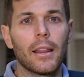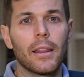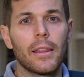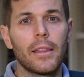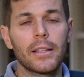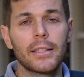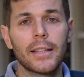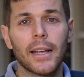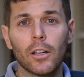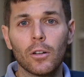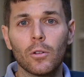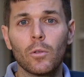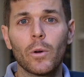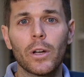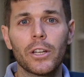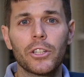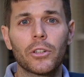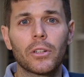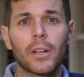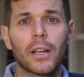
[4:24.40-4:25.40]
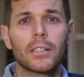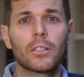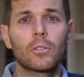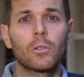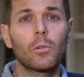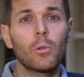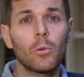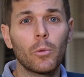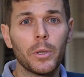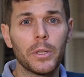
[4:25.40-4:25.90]
The second question has to
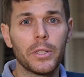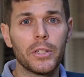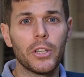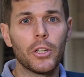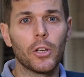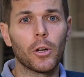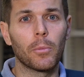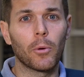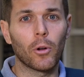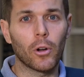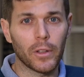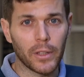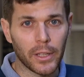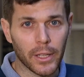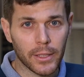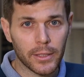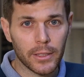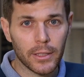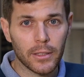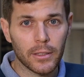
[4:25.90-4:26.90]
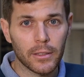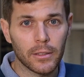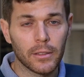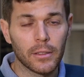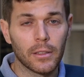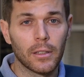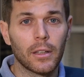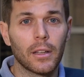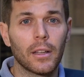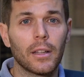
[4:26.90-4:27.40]
do with geopolitics.
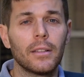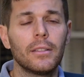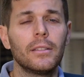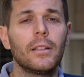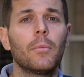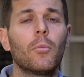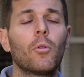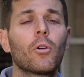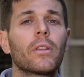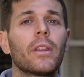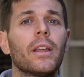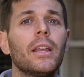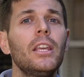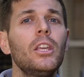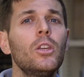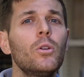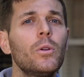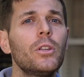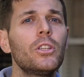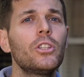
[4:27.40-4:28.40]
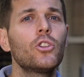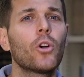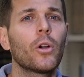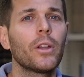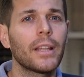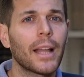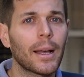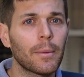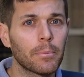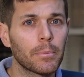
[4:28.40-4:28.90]
The more the EU is
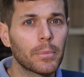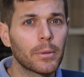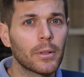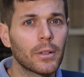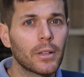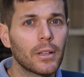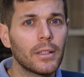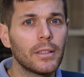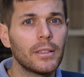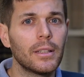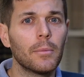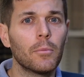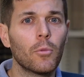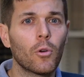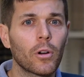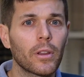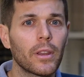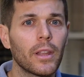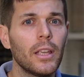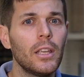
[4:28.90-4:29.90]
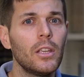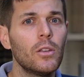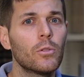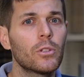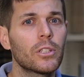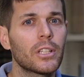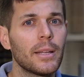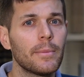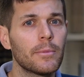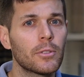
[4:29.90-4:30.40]
joined up, the more the EU
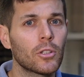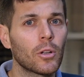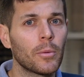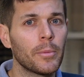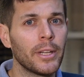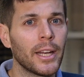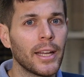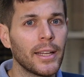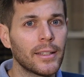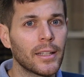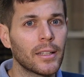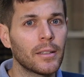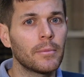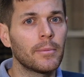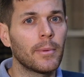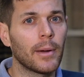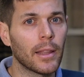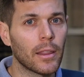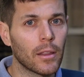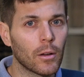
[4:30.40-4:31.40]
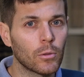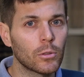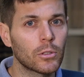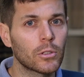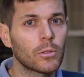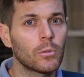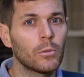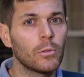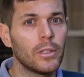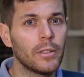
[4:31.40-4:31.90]
seems dominated by those
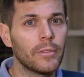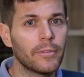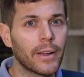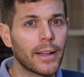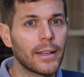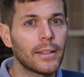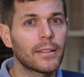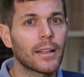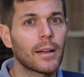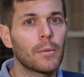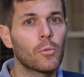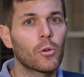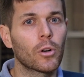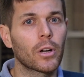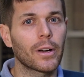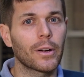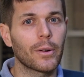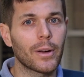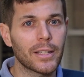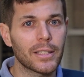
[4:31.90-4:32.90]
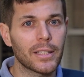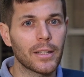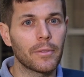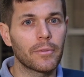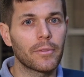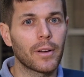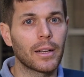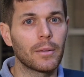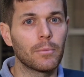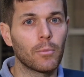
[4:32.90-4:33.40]
who defend a more aggressive
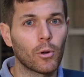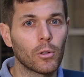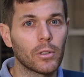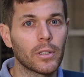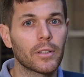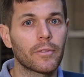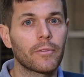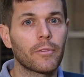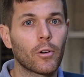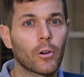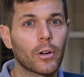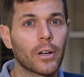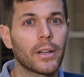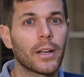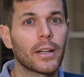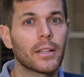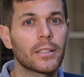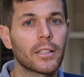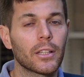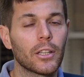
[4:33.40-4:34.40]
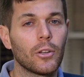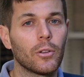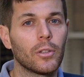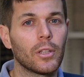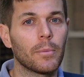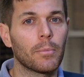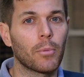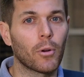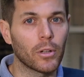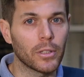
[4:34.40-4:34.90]
and bolder foreign and
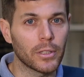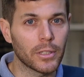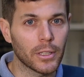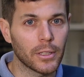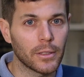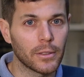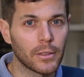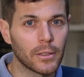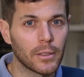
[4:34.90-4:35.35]
security policy.